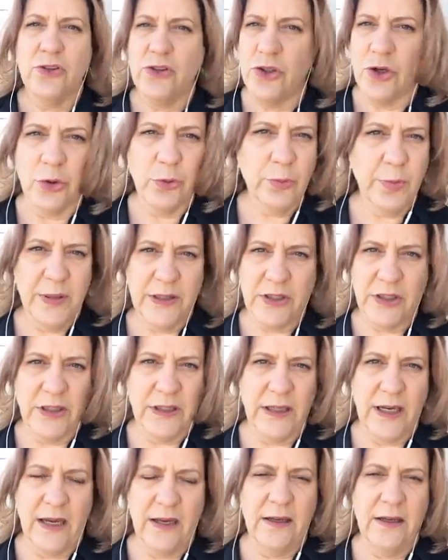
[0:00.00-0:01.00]
Don't pitch
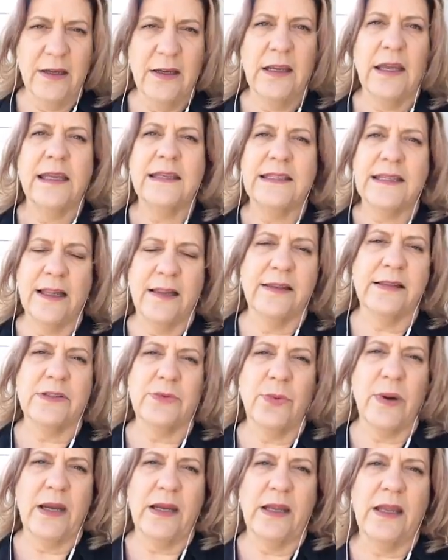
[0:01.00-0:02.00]
it yet until
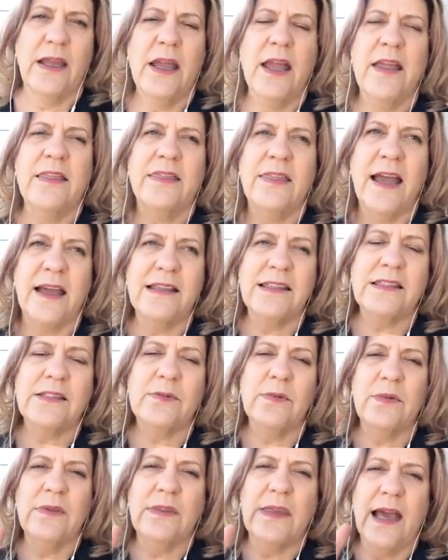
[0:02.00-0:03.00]
it's ready. That's
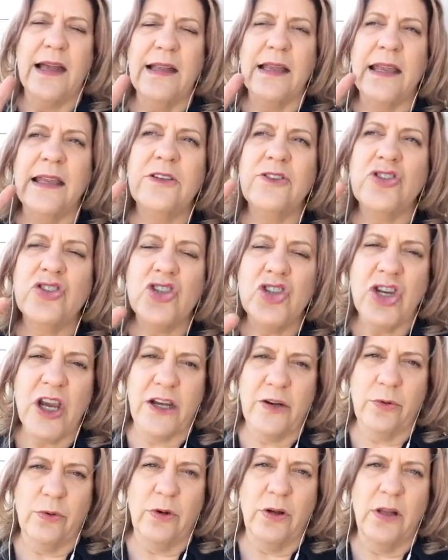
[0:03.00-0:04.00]
that in
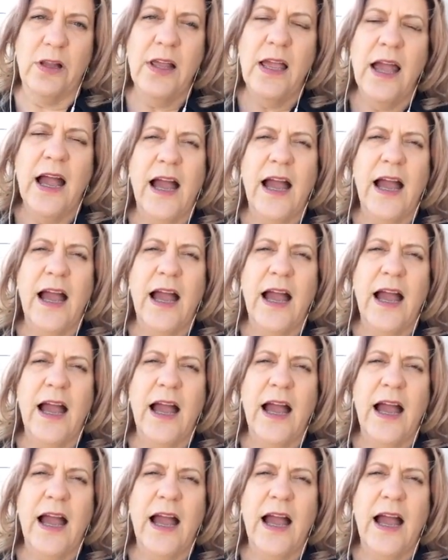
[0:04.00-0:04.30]
general.